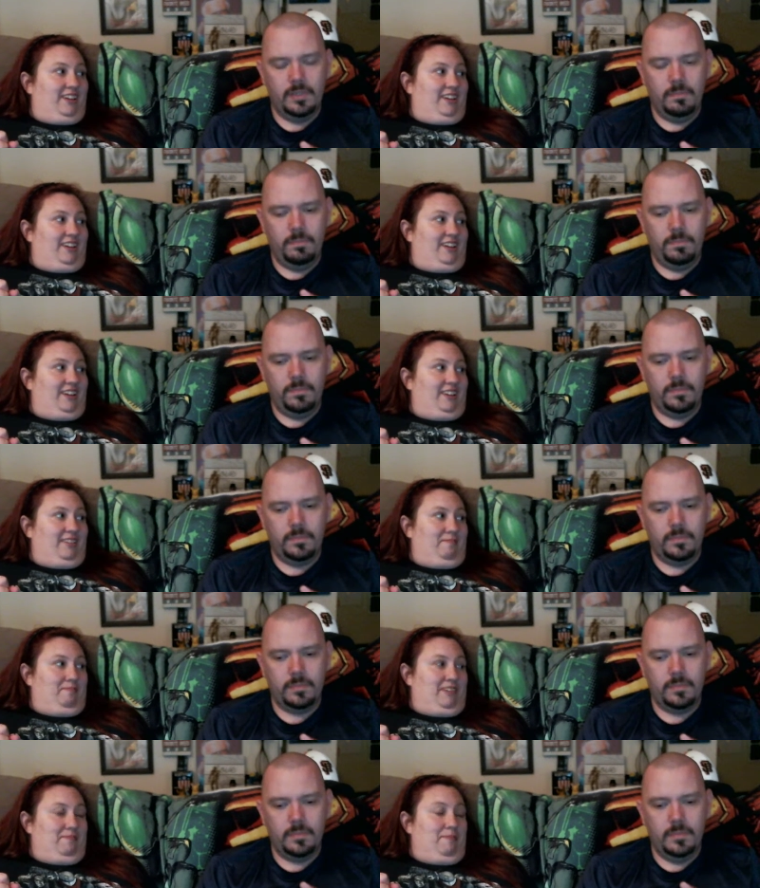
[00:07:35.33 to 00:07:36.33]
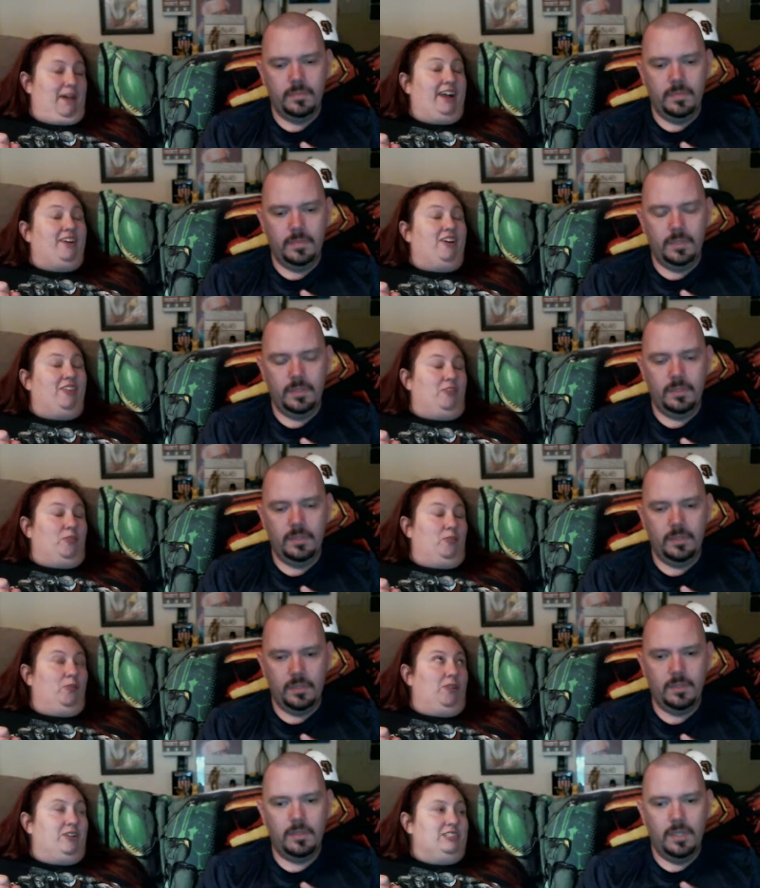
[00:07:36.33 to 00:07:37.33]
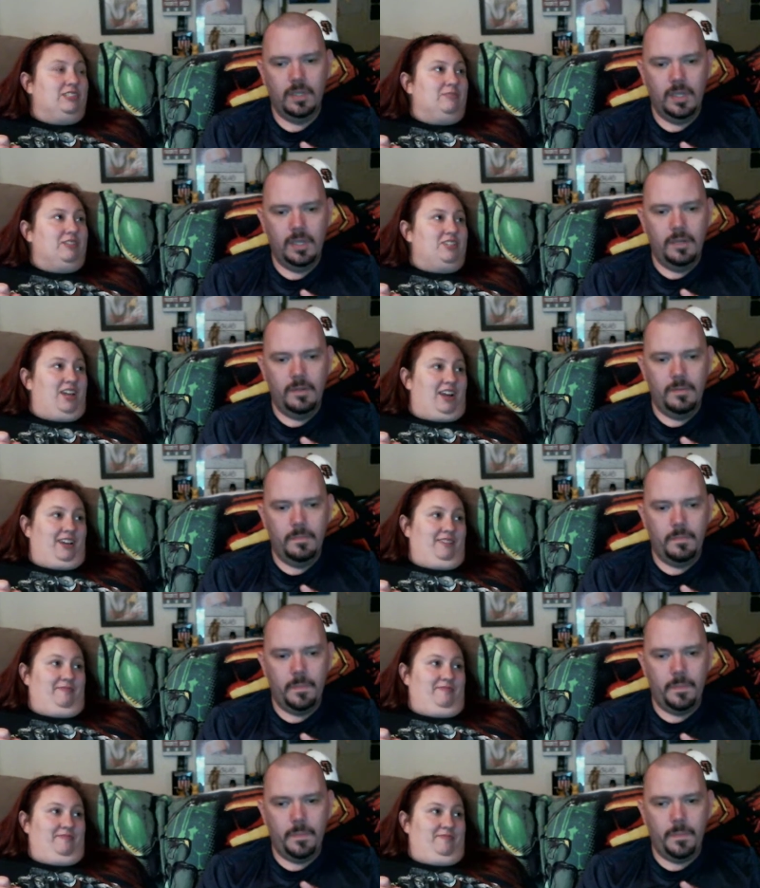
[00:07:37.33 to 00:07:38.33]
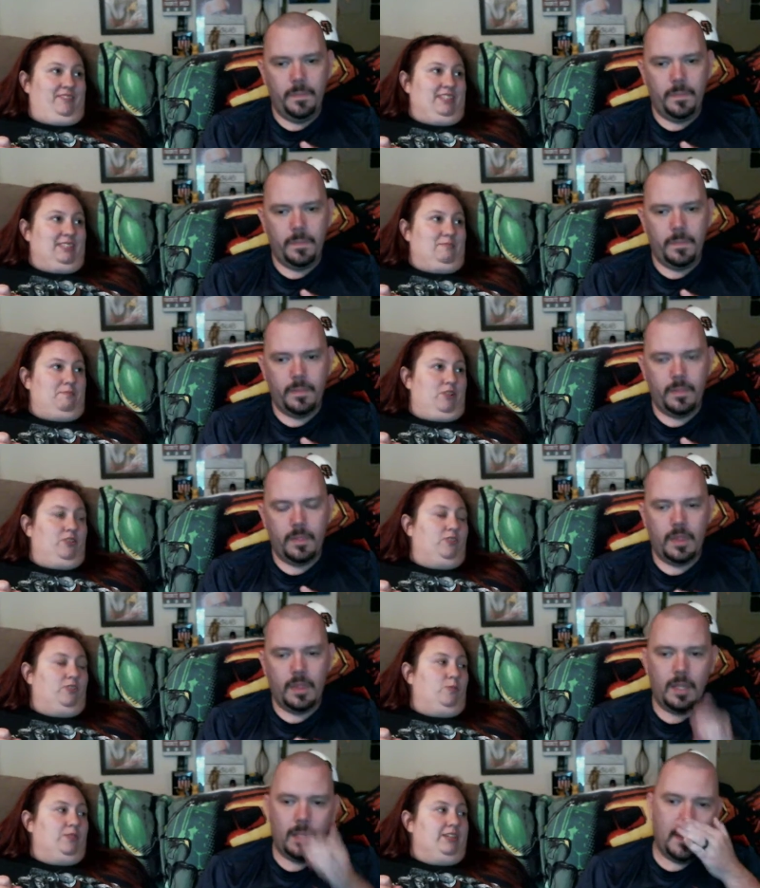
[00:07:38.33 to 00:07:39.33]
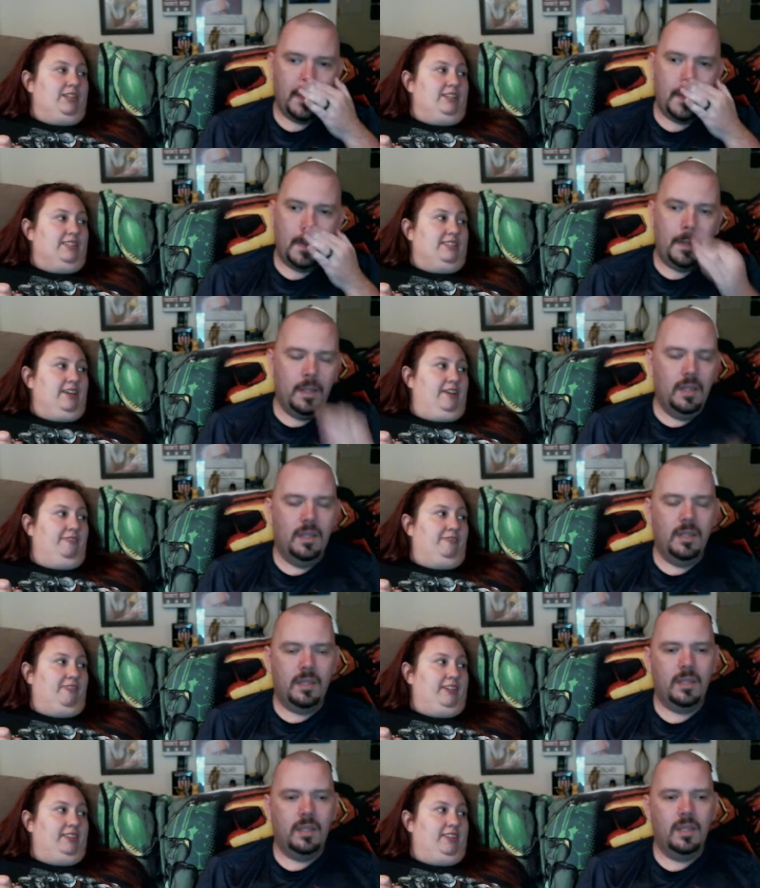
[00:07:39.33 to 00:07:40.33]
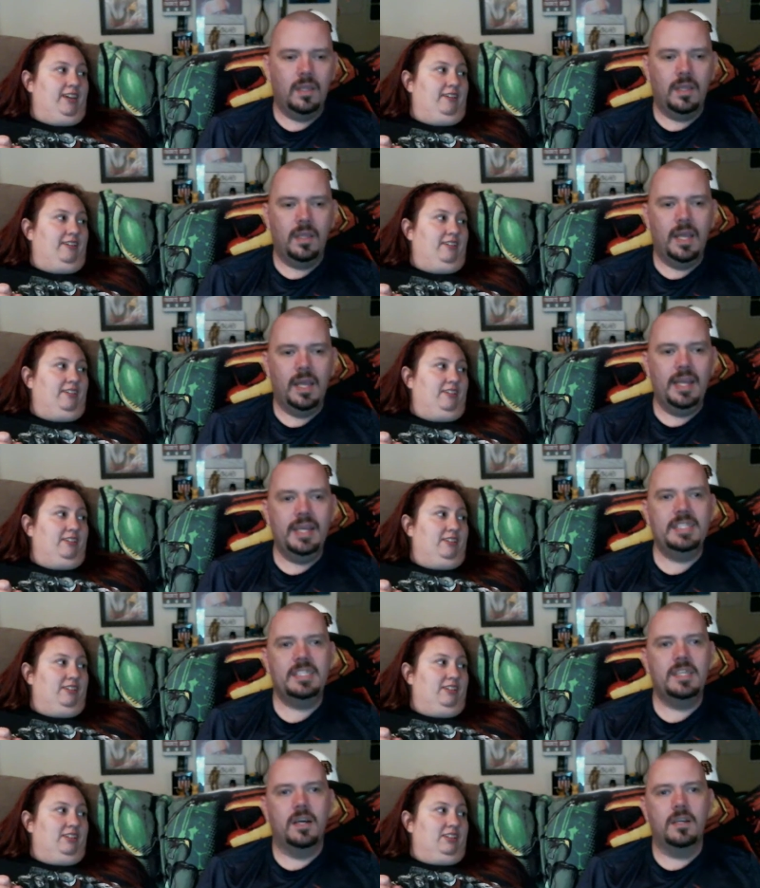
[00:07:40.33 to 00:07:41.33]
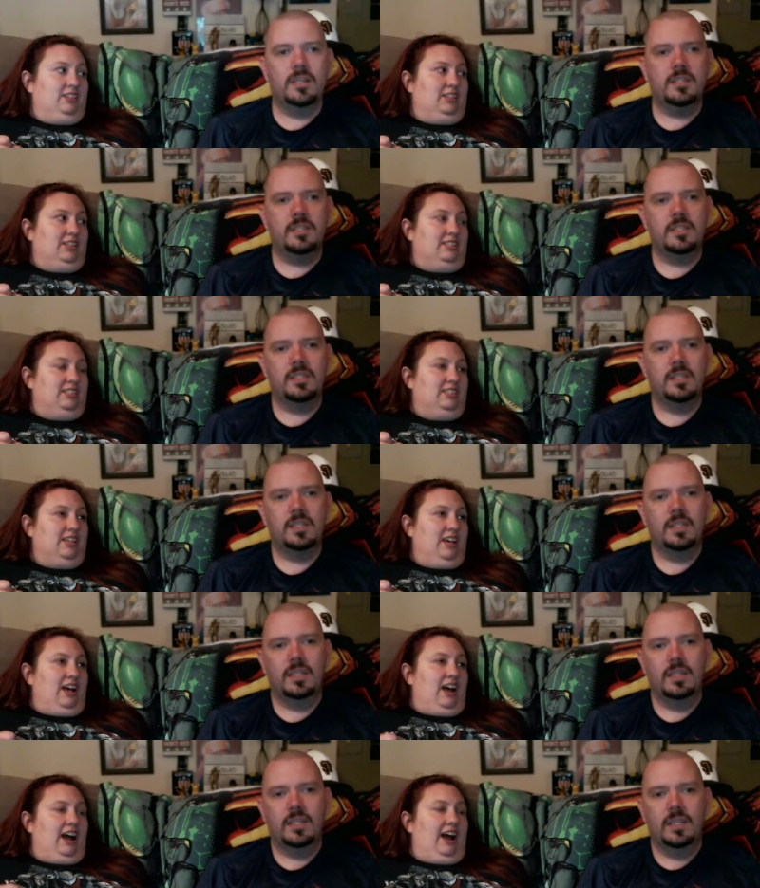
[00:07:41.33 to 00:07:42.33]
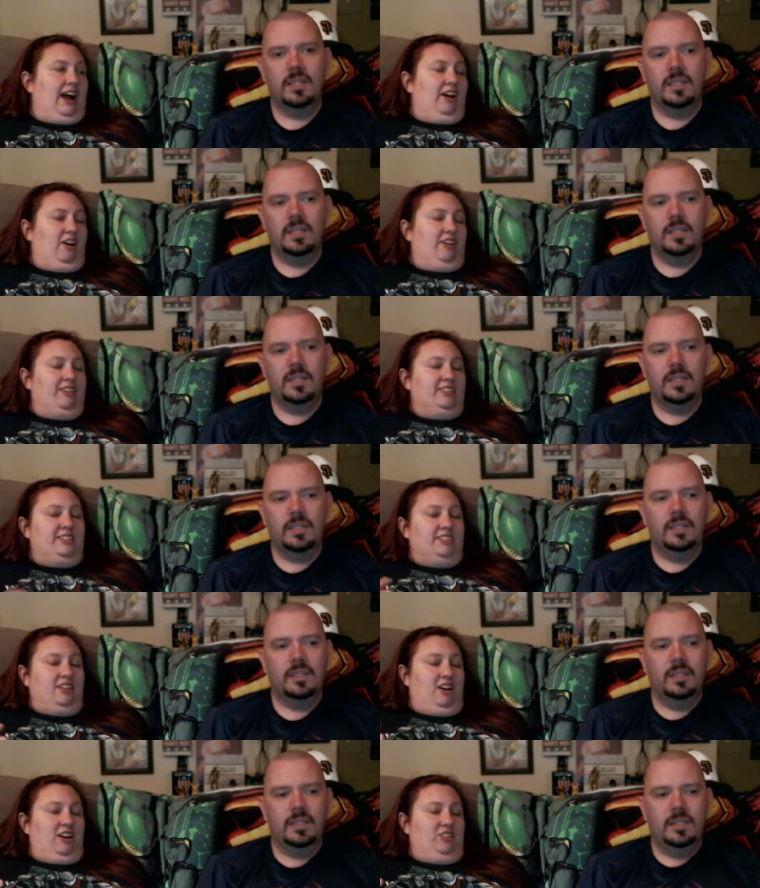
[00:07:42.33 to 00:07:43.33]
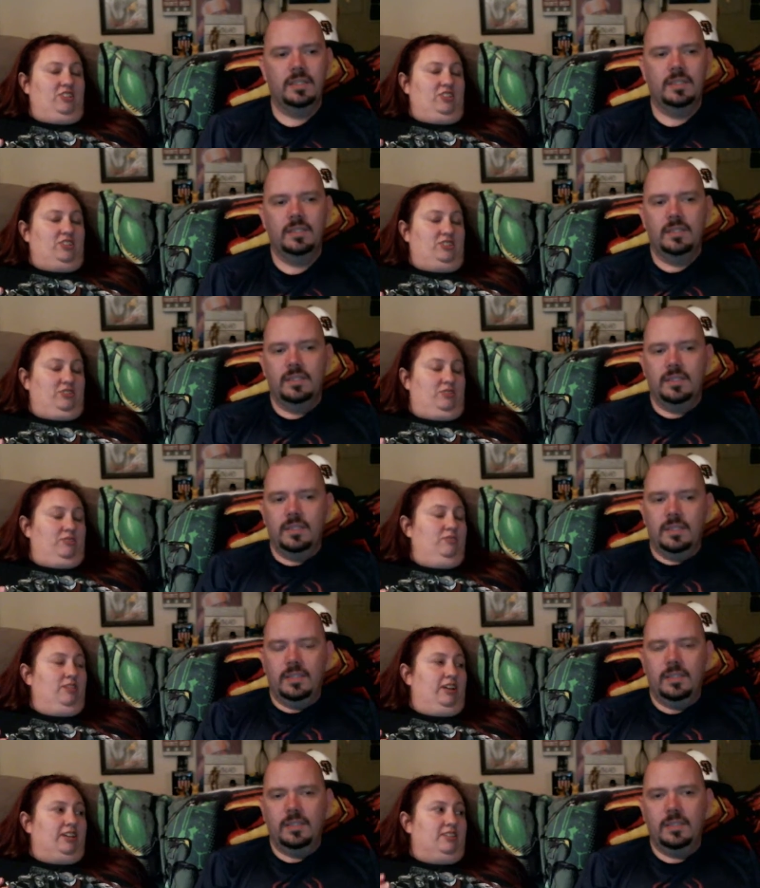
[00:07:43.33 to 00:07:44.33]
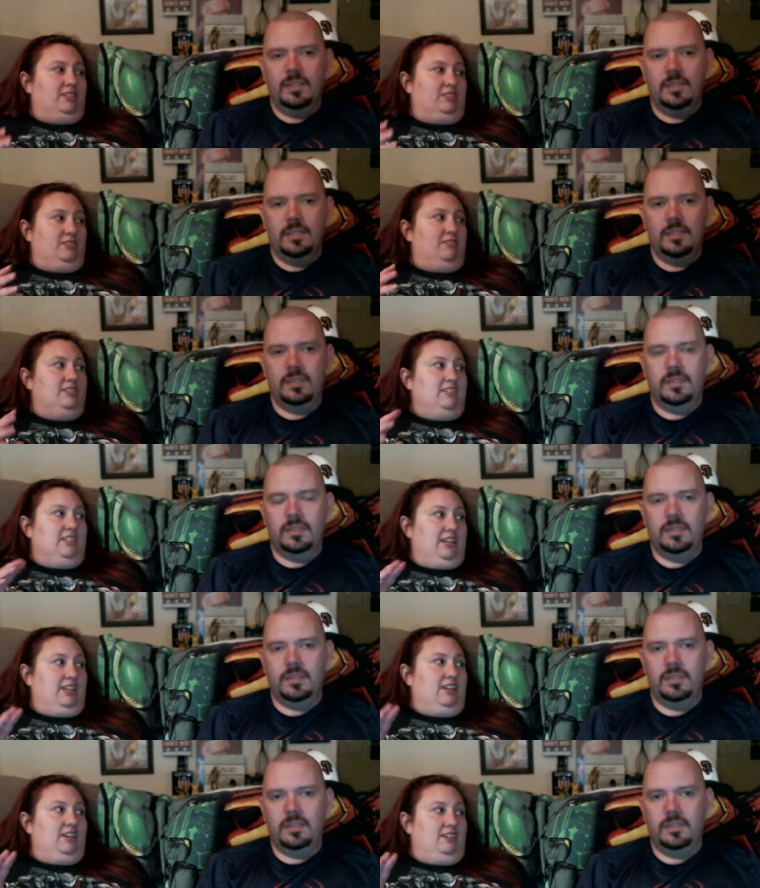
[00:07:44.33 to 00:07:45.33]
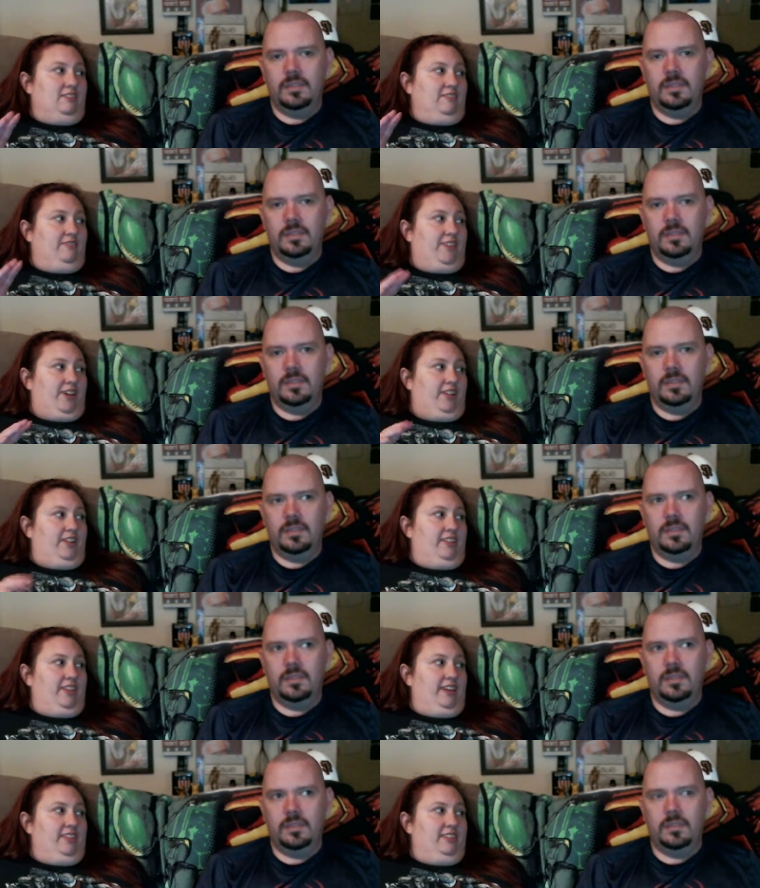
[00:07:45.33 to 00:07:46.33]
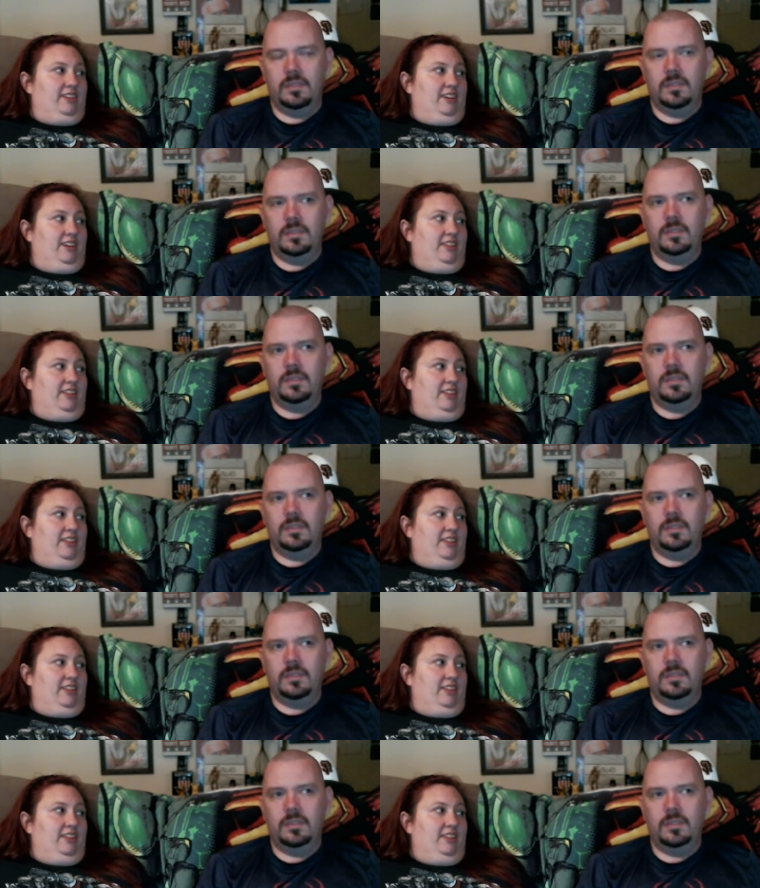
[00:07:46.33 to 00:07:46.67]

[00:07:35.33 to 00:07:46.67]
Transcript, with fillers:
Speaker 1: and get back on the horse, which I is a miracle within itself right there.
Speaker 2: And he starts because
Speaker 1: I honest to God just knew like as soon as he fell on that thing,